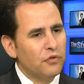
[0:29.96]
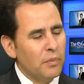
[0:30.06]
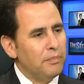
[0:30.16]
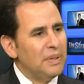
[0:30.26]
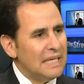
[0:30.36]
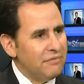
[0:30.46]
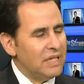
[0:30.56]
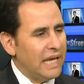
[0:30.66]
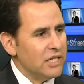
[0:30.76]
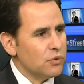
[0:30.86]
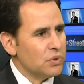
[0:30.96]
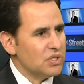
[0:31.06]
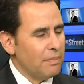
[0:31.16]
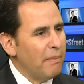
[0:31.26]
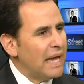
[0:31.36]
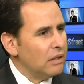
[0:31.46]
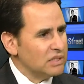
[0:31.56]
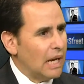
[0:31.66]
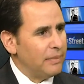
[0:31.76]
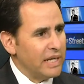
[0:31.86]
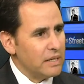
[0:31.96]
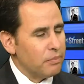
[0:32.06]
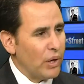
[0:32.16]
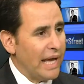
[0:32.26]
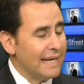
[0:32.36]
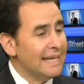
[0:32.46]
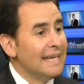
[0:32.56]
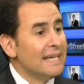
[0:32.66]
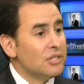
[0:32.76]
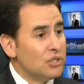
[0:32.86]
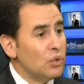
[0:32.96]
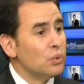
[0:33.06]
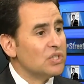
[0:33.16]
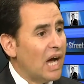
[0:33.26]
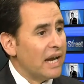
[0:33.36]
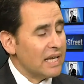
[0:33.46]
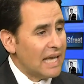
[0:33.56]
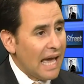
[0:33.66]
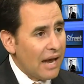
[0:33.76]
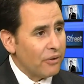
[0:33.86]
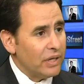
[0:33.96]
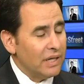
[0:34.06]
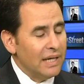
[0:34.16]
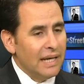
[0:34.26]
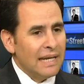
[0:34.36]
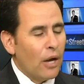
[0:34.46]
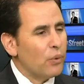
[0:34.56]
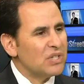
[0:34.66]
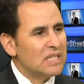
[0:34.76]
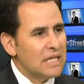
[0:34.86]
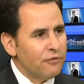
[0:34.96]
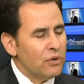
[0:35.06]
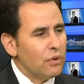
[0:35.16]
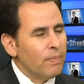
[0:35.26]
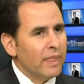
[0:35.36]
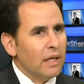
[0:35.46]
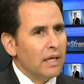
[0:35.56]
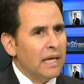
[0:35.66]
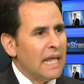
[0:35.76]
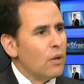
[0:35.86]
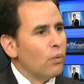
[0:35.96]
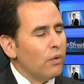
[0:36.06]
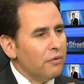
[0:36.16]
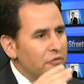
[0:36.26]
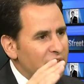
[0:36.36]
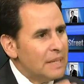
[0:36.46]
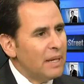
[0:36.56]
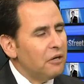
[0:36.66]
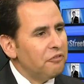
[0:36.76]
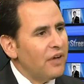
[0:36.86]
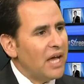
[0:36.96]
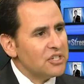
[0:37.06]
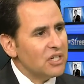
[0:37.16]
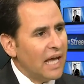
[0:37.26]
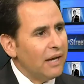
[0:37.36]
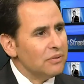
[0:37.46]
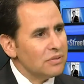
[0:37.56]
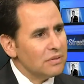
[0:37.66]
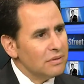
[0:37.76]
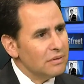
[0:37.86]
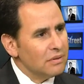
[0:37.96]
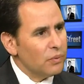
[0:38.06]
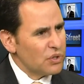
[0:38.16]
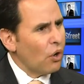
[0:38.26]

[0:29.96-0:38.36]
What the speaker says: from PVH, which is a male-dominated brand, to Donna Karan. Now, was it different in a female fashion house? Was